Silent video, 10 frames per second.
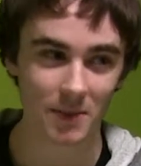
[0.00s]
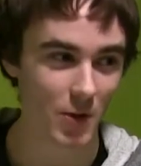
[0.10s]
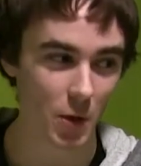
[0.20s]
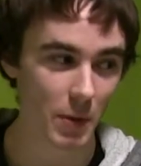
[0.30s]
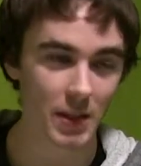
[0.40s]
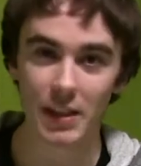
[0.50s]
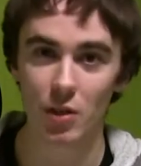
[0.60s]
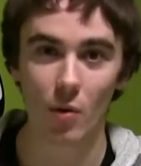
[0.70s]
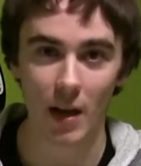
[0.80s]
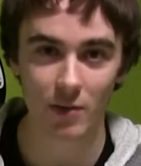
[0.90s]
So you basically
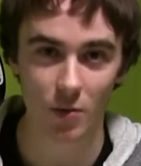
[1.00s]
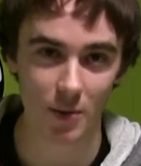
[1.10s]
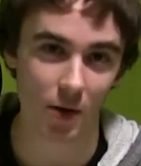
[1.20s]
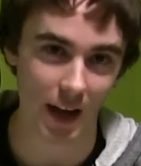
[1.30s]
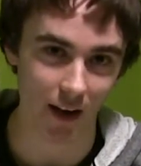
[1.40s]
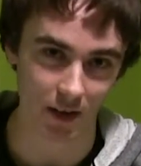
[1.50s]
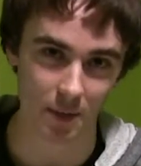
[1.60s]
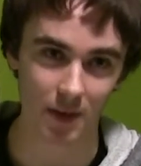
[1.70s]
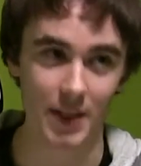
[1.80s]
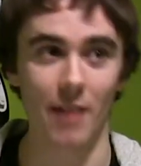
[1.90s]
don't have to worry about
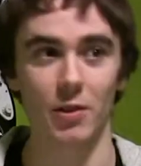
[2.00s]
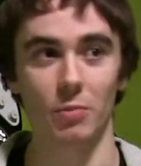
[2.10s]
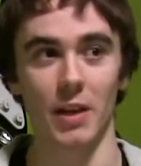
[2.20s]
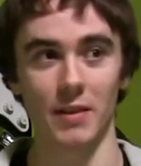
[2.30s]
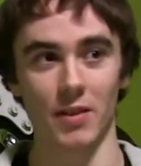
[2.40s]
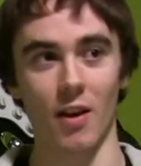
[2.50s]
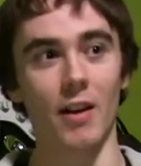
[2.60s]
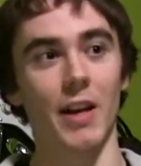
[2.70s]
counterspells after you play this card.